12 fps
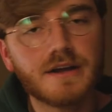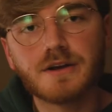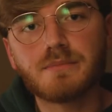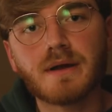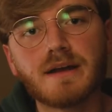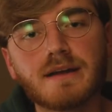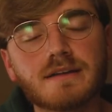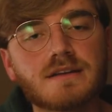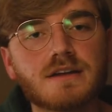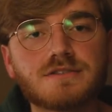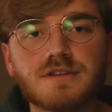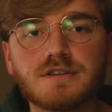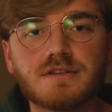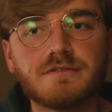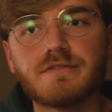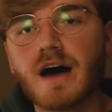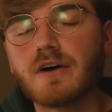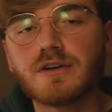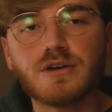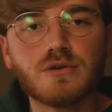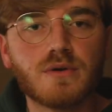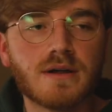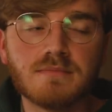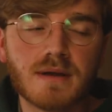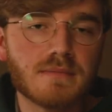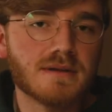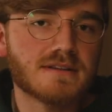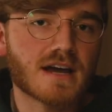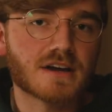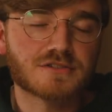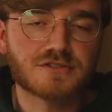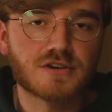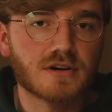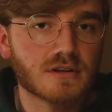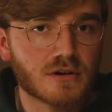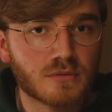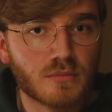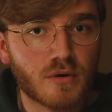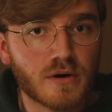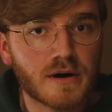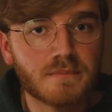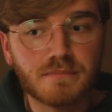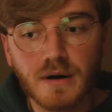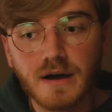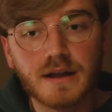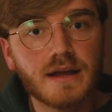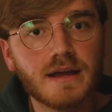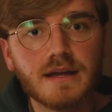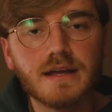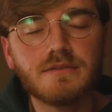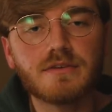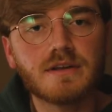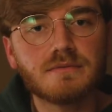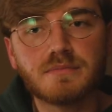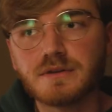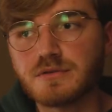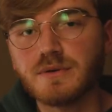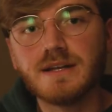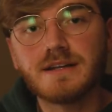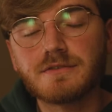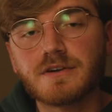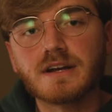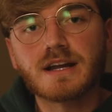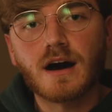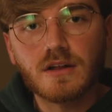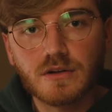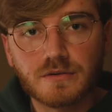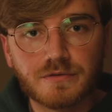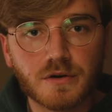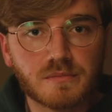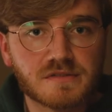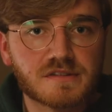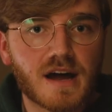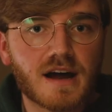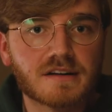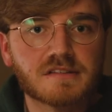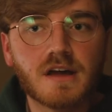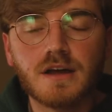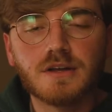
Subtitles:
you're paying attention to value and maybe texture a little more, but even between different color film stocks,